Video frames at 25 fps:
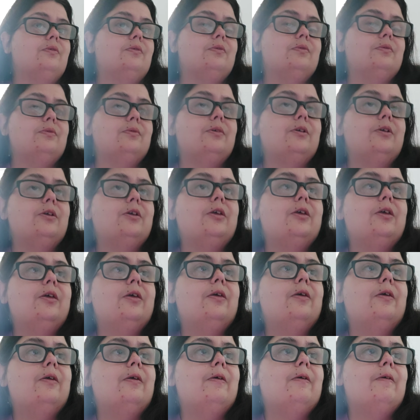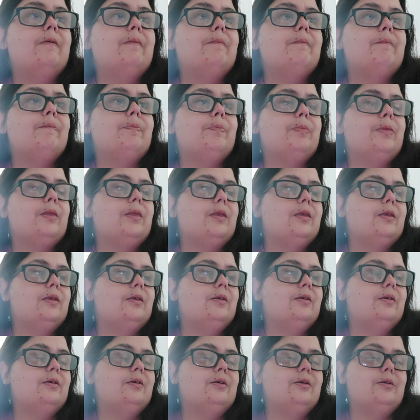
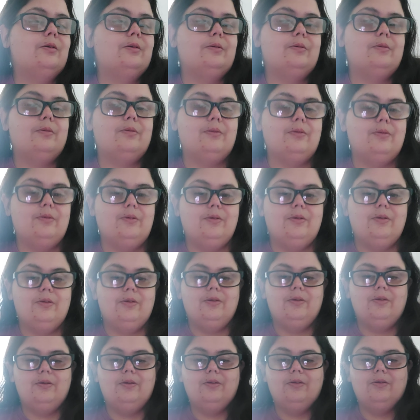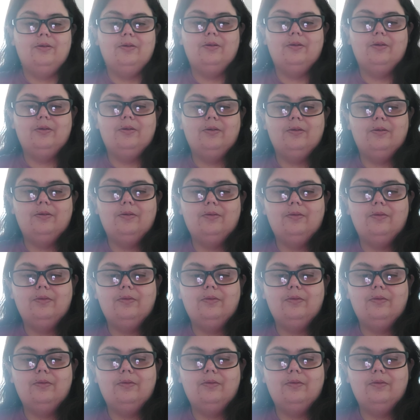Nobody speaks.